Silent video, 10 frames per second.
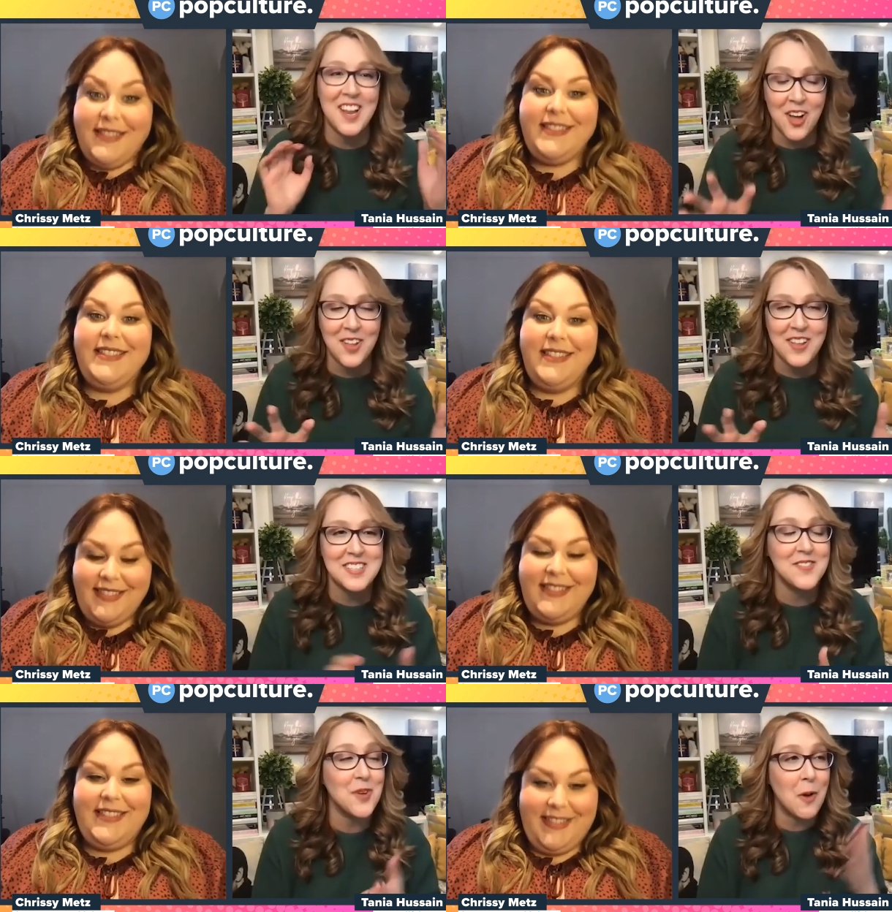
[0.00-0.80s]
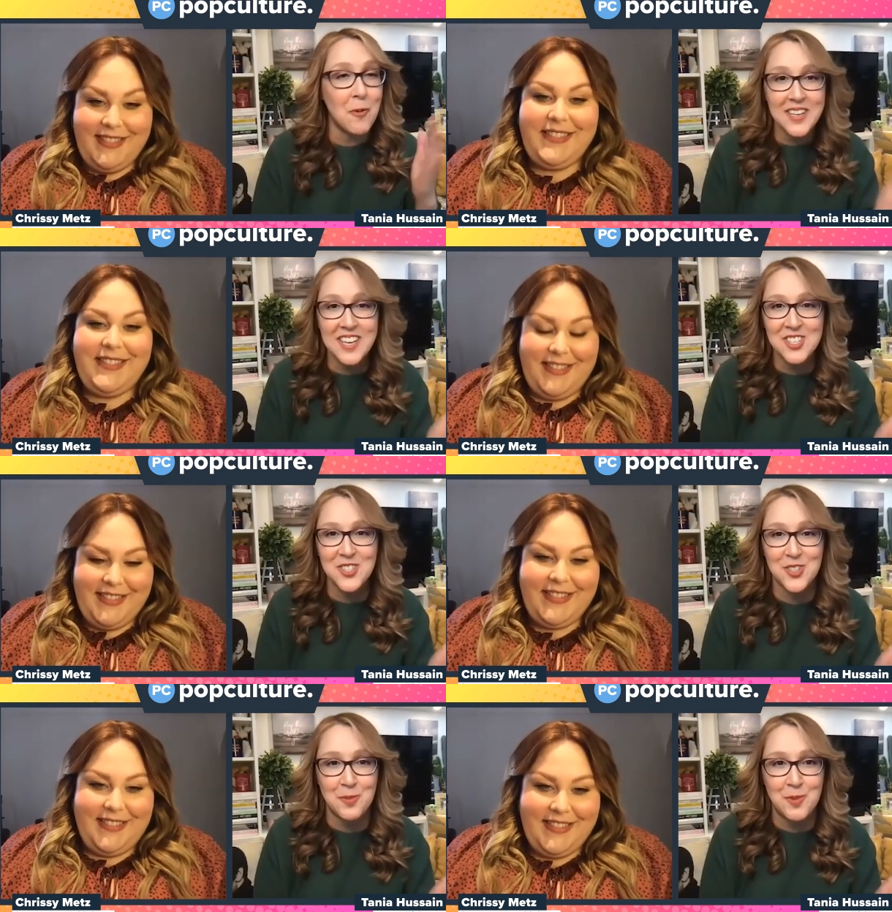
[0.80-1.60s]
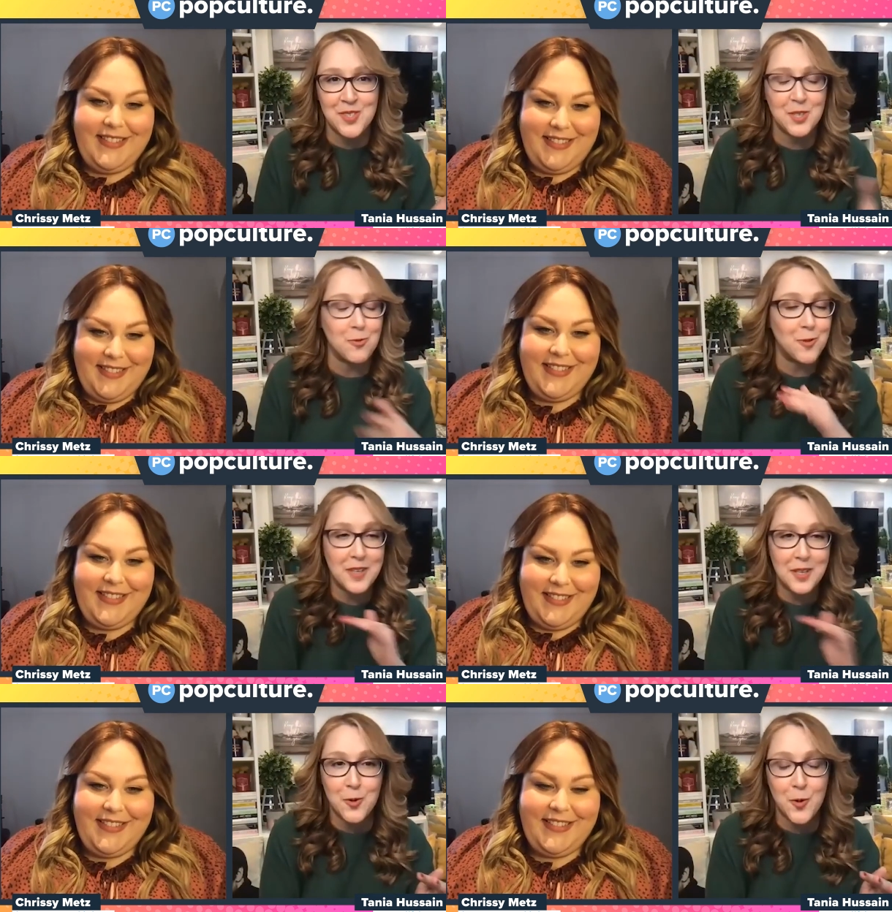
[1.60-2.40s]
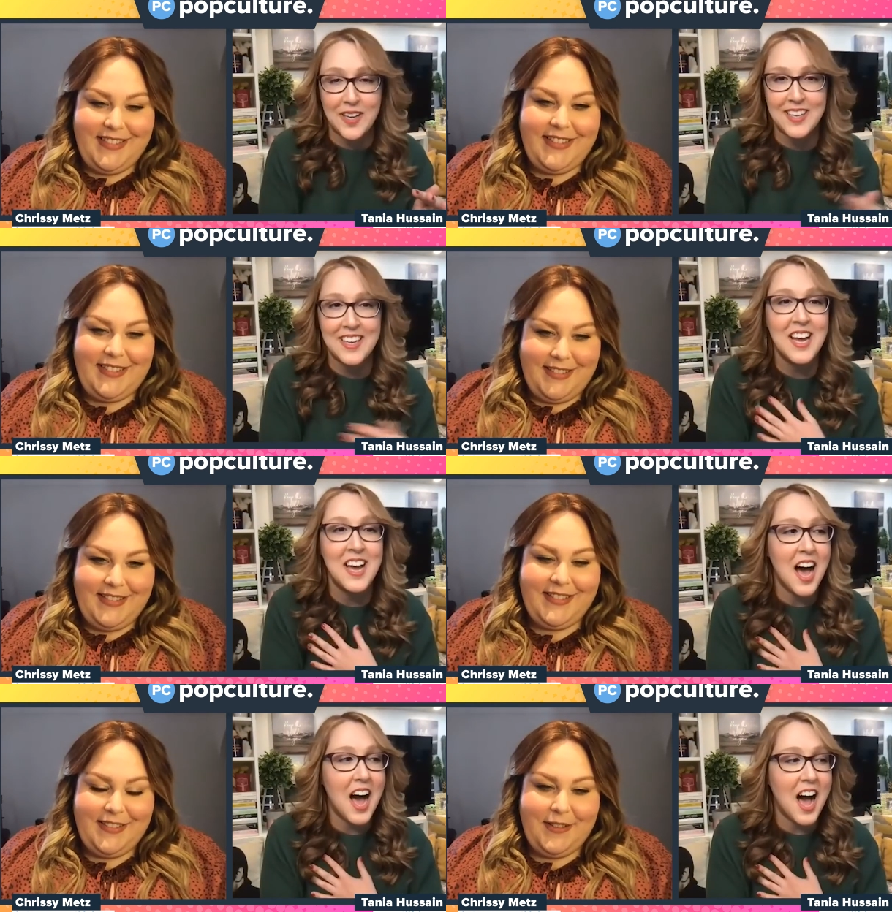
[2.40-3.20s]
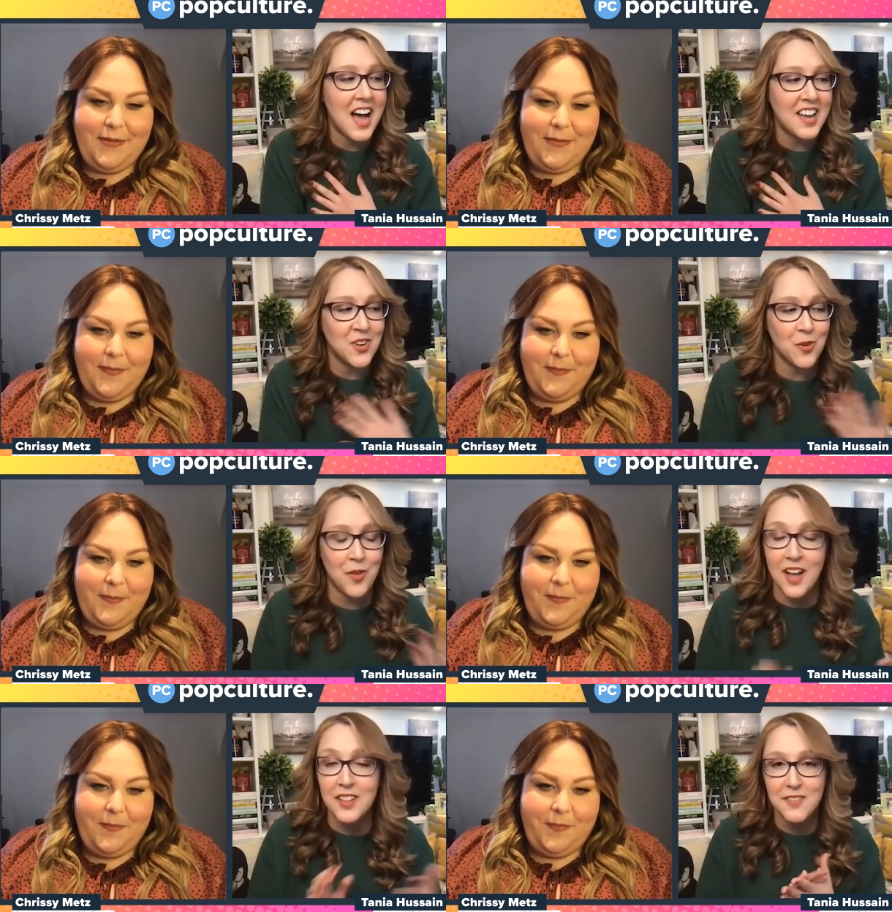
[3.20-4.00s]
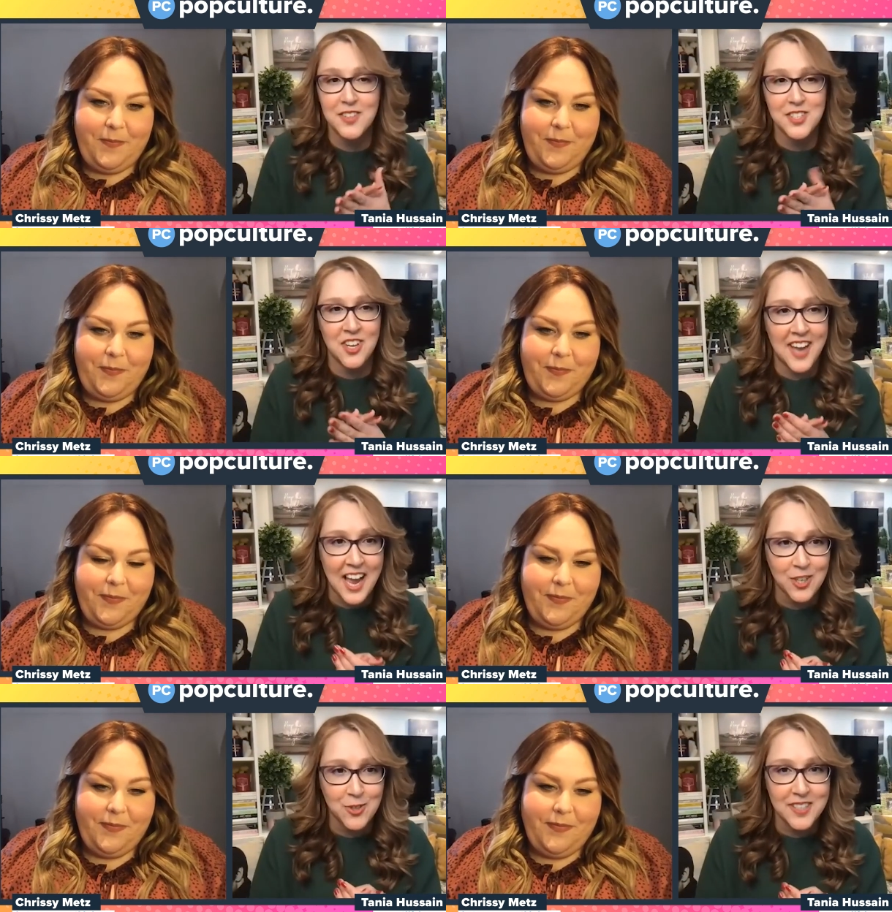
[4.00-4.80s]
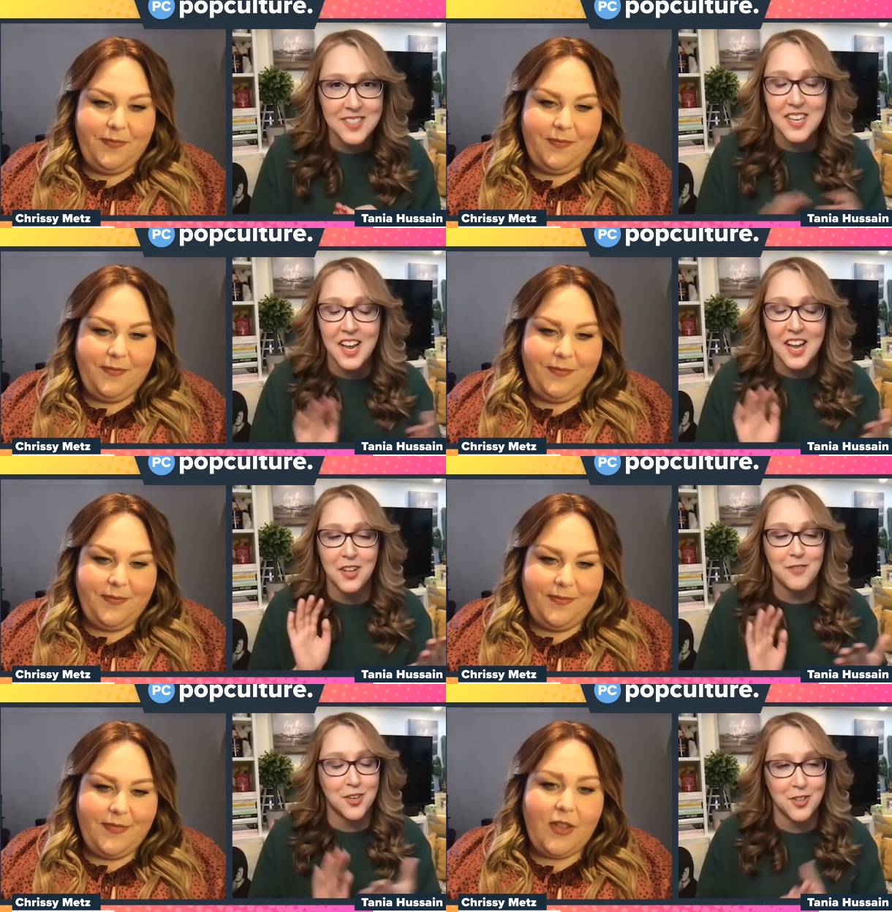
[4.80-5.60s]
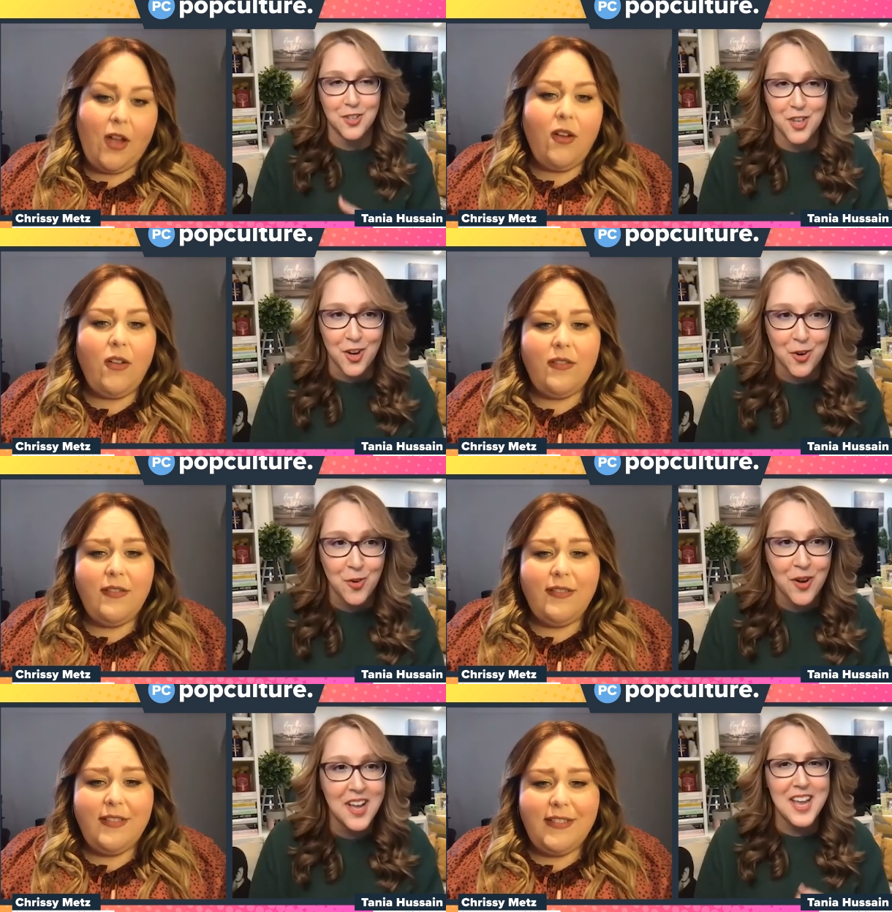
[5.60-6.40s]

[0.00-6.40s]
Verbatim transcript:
Speaker 1: and all that stuff. So I want to get into your music really quickly. I know I love the song Actress, I love Girl Go.